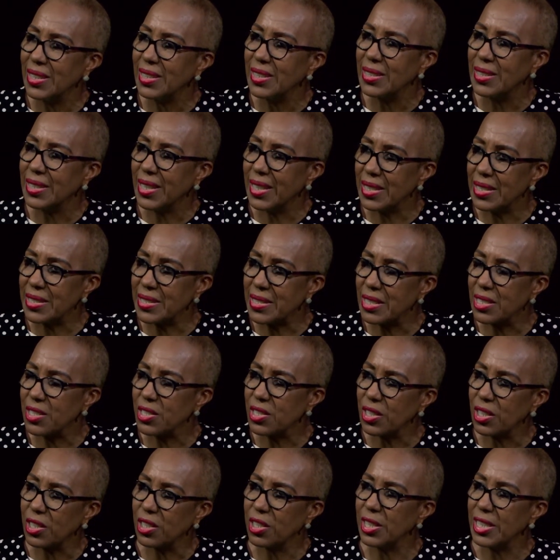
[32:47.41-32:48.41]
Yes, there's
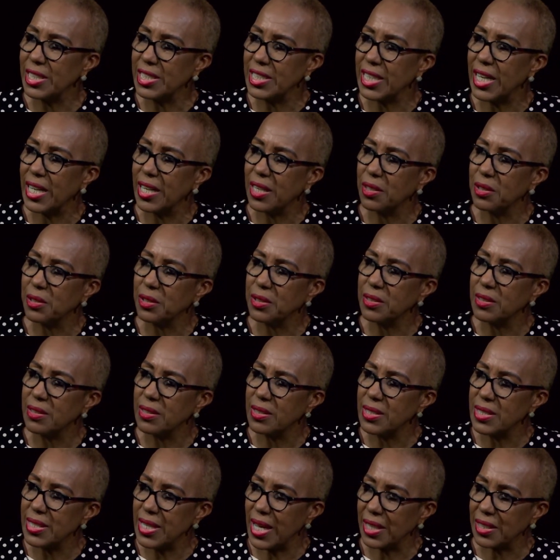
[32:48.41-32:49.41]
an early
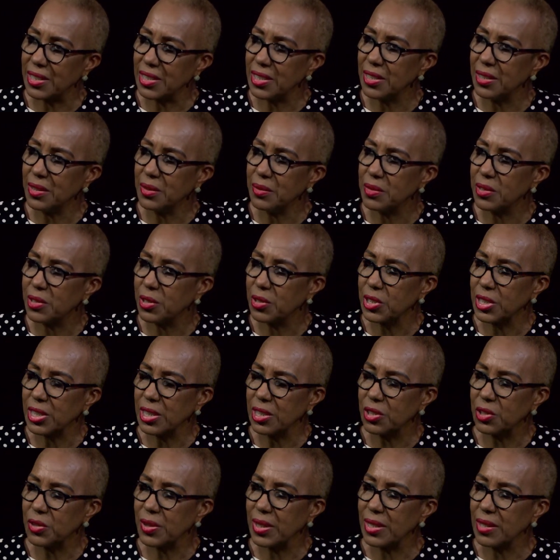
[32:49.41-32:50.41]
childhood sector, so
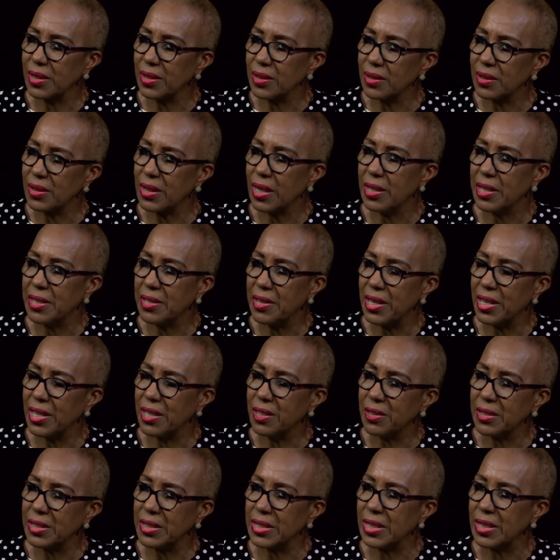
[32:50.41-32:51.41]
children are there
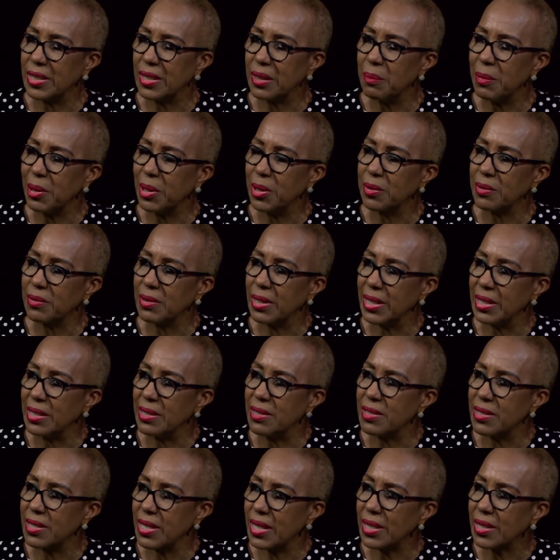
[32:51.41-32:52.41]
until about age
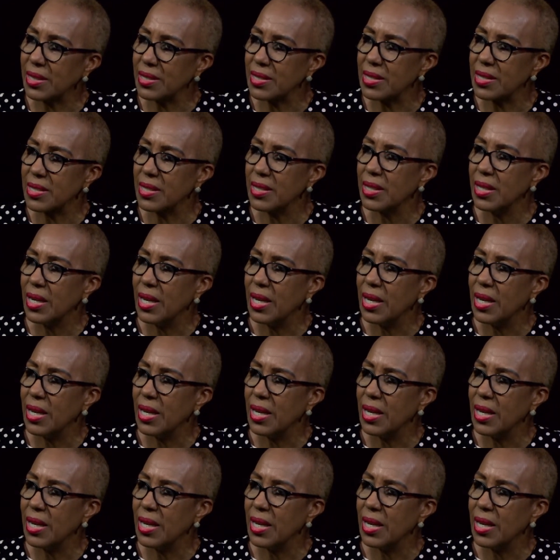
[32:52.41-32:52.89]
6.